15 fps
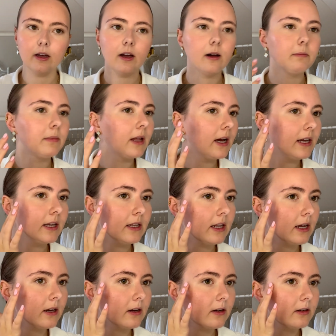apply it
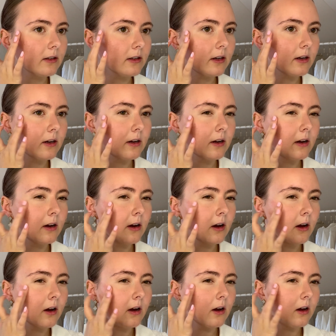like on the
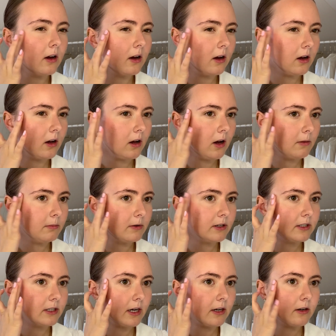upper
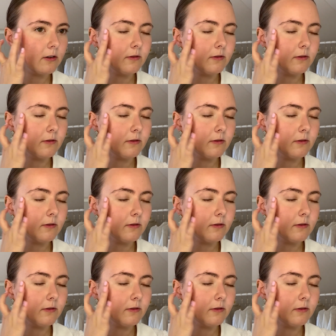side of